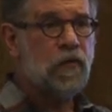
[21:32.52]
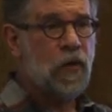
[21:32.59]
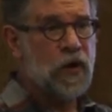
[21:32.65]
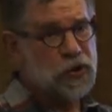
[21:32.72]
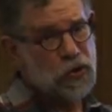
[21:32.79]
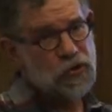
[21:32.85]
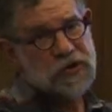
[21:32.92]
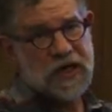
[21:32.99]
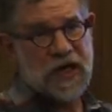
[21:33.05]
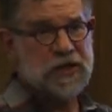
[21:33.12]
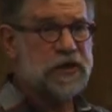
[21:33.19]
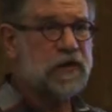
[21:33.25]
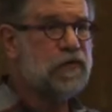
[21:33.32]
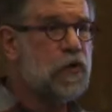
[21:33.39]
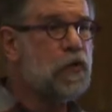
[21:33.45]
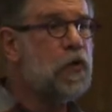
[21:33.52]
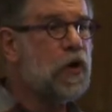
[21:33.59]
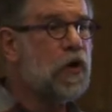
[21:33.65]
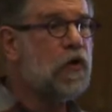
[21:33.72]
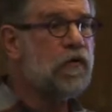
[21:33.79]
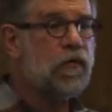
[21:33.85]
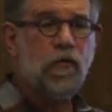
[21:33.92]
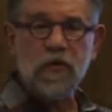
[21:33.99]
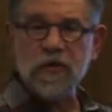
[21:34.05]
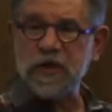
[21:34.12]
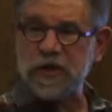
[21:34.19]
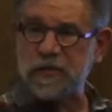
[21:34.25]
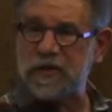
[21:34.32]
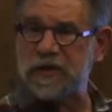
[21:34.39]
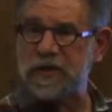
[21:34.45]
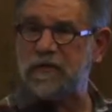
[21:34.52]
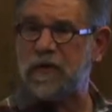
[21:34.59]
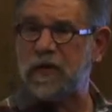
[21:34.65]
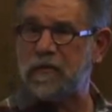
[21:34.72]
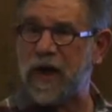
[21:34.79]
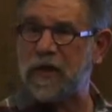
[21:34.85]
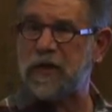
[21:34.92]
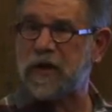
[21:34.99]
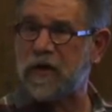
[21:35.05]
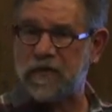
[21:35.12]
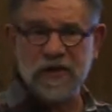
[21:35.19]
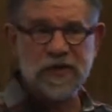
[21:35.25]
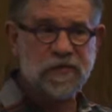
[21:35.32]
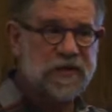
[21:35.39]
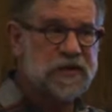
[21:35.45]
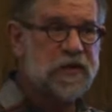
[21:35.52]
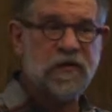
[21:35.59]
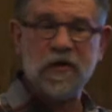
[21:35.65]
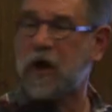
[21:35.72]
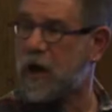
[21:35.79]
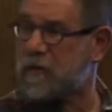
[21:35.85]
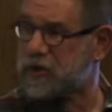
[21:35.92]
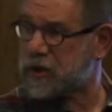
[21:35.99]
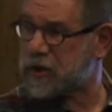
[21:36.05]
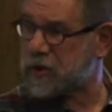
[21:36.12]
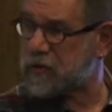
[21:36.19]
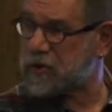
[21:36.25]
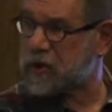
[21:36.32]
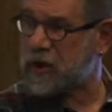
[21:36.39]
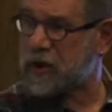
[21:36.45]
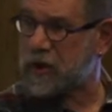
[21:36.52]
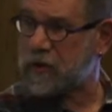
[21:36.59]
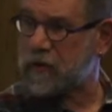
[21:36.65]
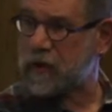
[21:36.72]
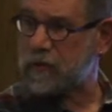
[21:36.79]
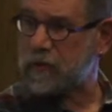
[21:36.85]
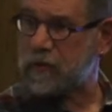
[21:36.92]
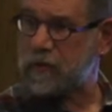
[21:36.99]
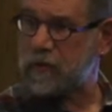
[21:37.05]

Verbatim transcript: one use case, if you will, for the specific method of the specific object that we're talking about.